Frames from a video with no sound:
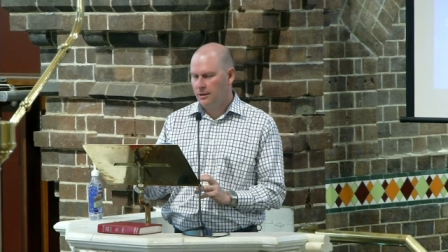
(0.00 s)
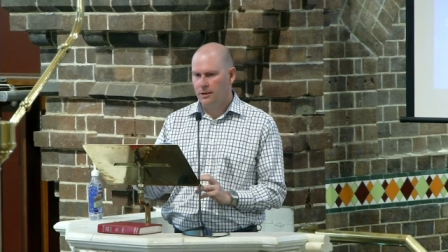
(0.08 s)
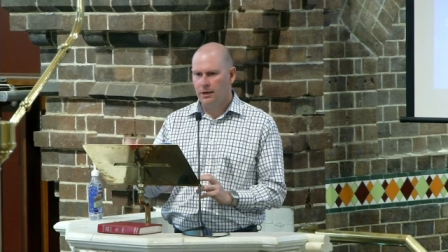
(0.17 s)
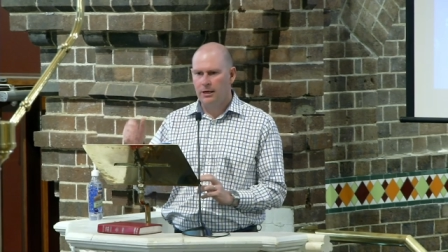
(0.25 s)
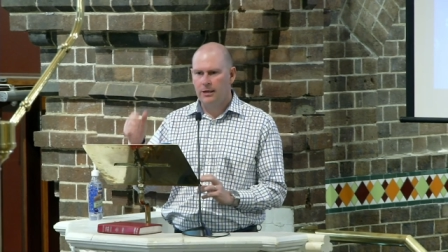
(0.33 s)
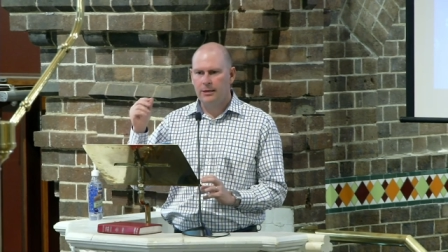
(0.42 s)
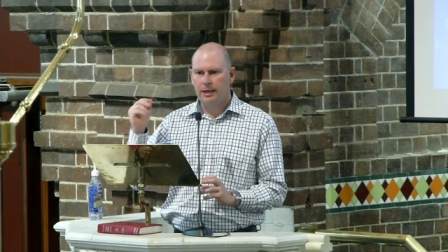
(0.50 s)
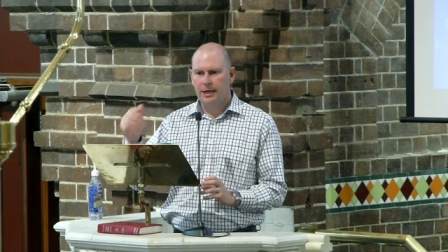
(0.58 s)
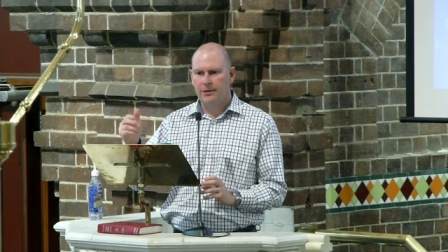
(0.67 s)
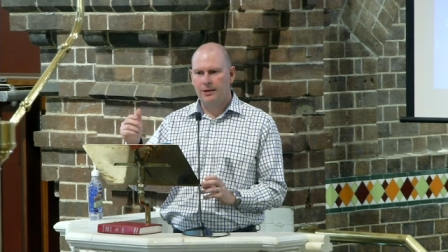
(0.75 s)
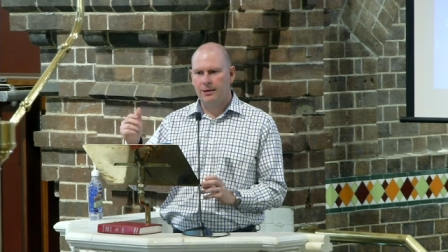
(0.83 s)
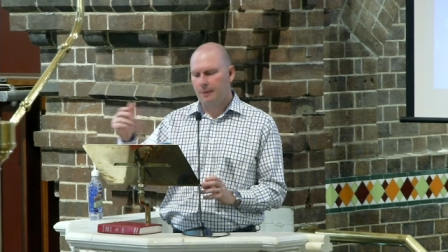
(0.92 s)
He led
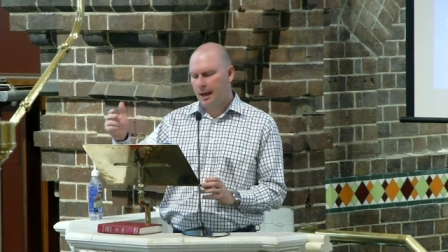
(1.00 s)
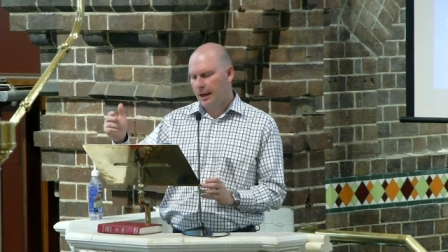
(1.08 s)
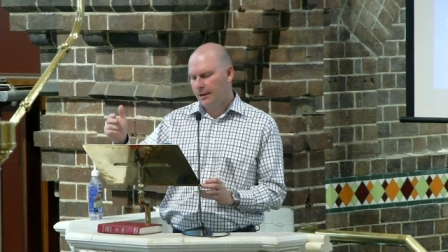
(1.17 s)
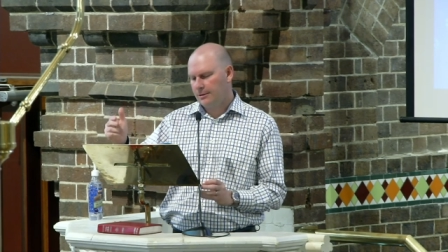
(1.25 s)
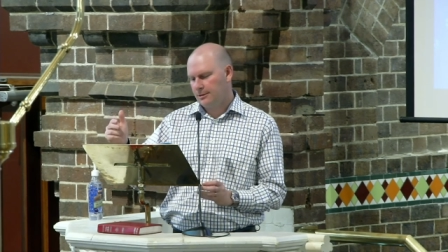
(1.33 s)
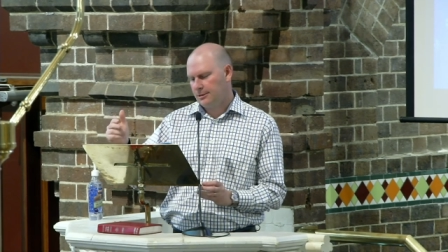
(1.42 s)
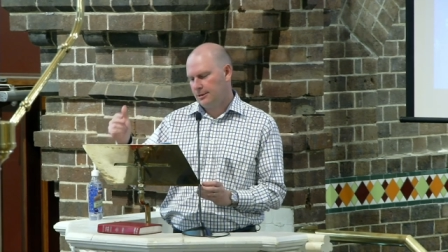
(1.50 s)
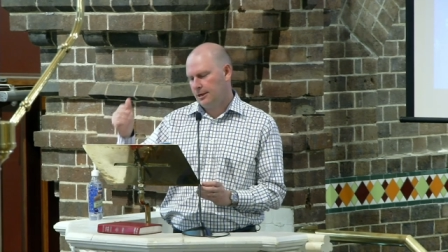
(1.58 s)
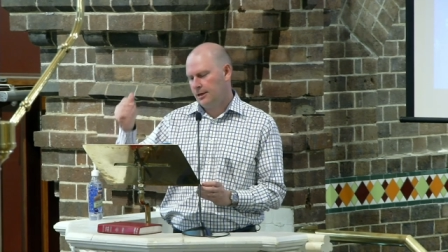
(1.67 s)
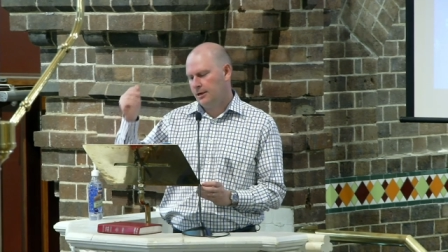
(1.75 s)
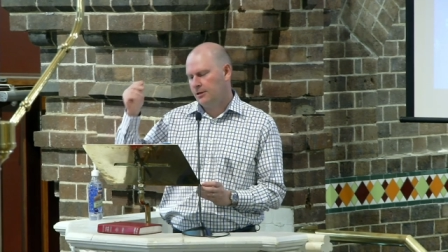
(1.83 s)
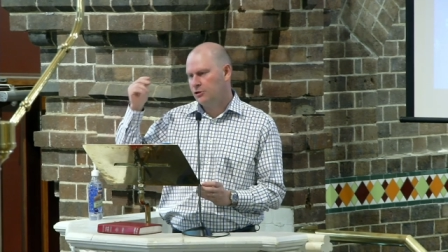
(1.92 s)
them out.
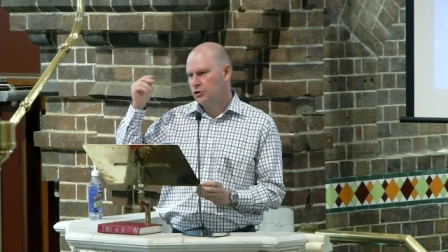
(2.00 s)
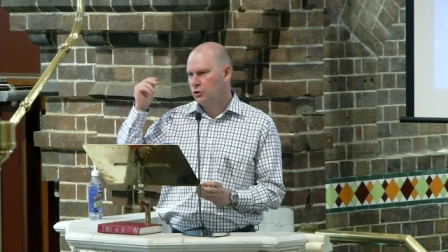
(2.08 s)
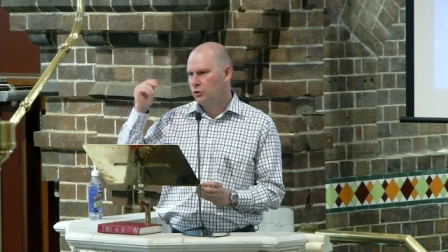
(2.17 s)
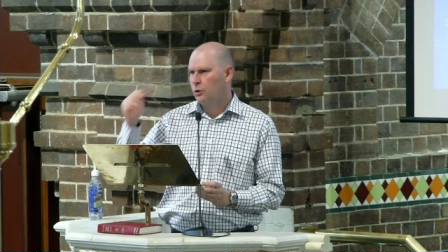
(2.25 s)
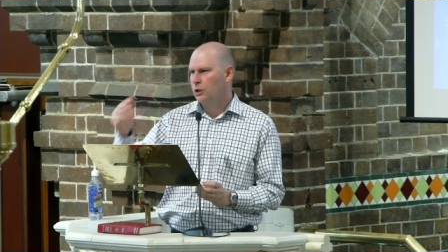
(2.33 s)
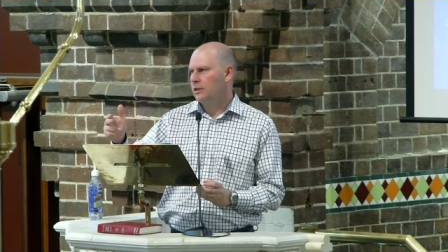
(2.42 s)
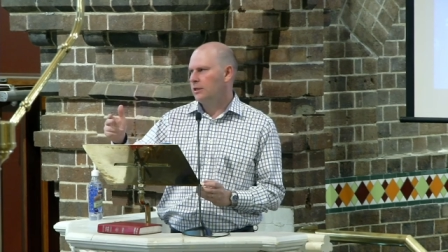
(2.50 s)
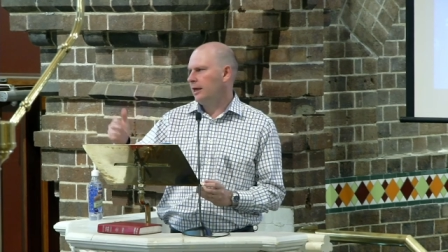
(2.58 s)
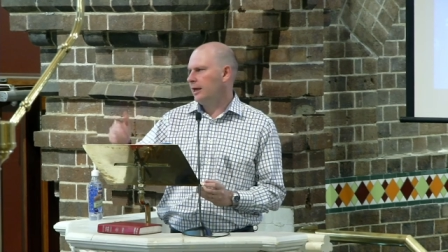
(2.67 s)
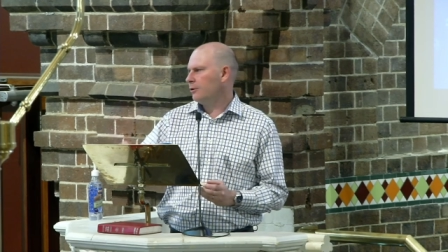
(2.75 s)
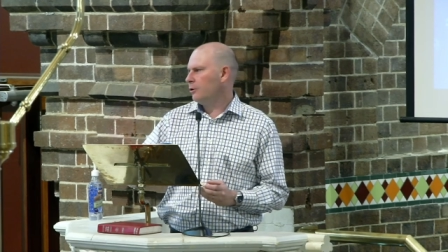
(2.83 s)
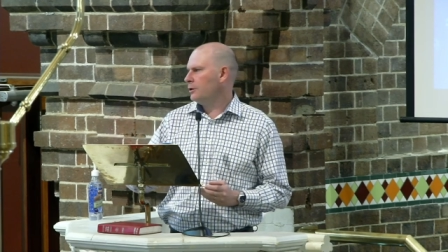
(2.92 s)
He endured their
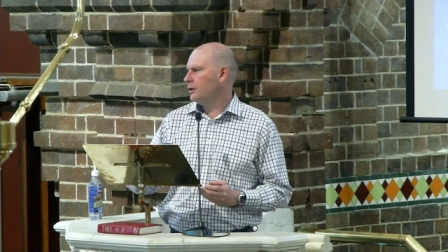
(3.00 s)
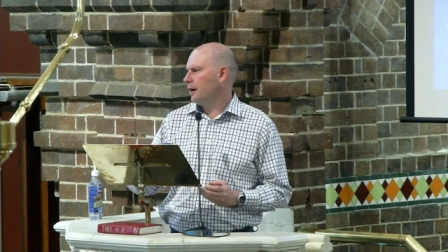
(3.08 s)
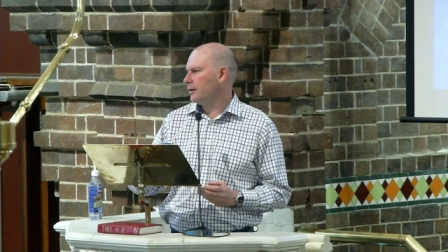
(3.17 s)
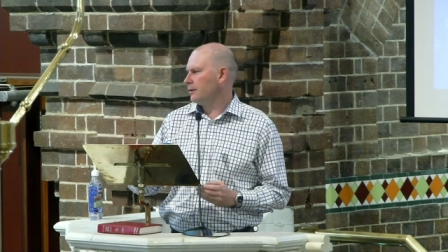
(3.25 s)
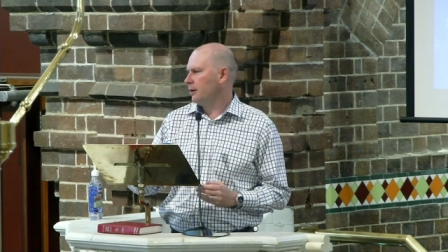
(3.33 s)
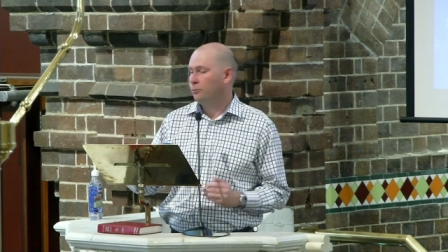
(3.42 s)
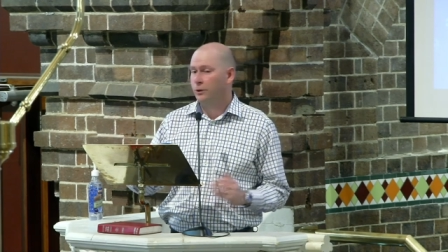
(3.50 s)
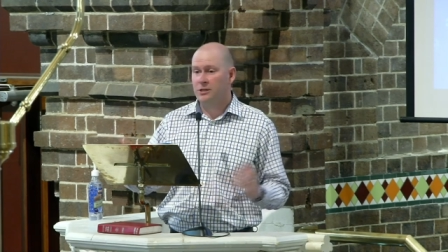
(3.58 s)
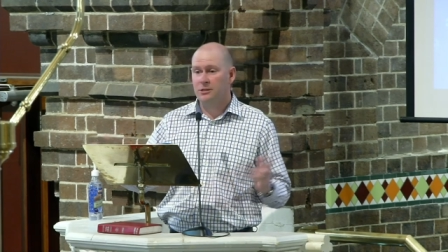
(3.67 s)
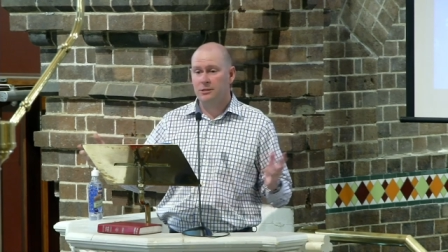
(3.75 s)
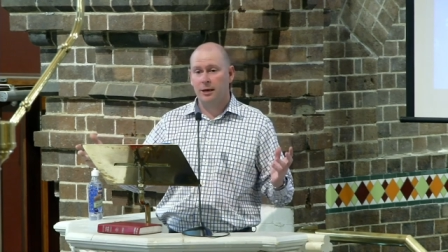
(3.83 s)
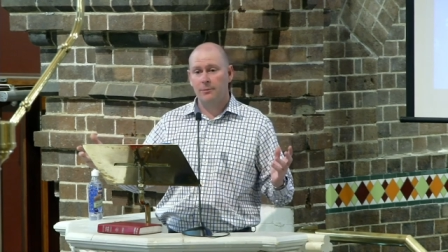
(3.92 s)
conduct. They were pretty
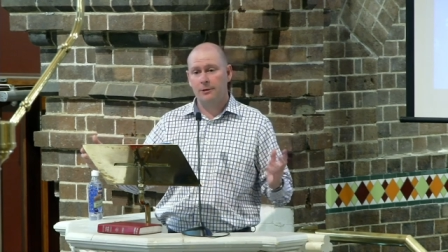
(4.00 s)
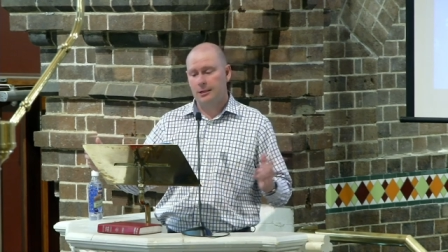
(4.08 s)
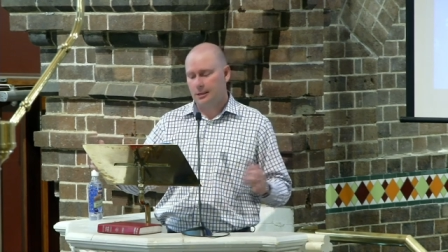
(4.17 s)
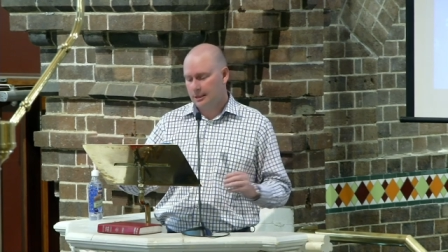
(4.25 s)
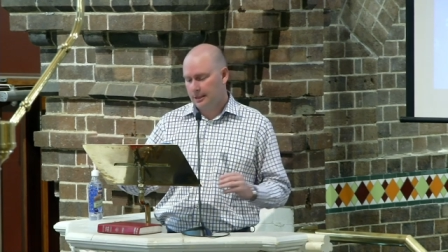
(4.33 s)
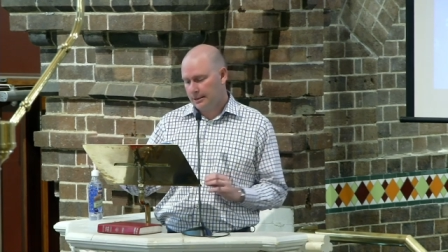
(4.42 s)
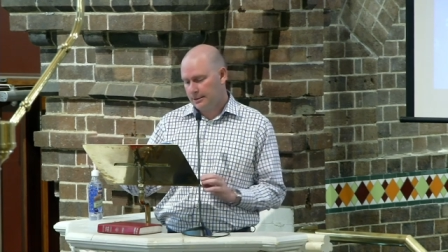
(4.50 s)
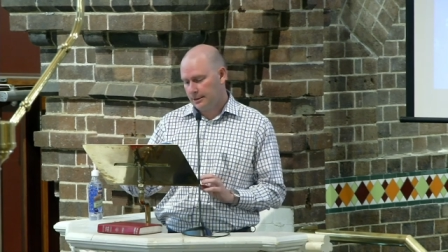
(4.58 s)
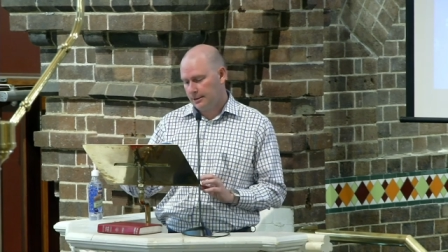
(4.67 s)
stubborn in the desert.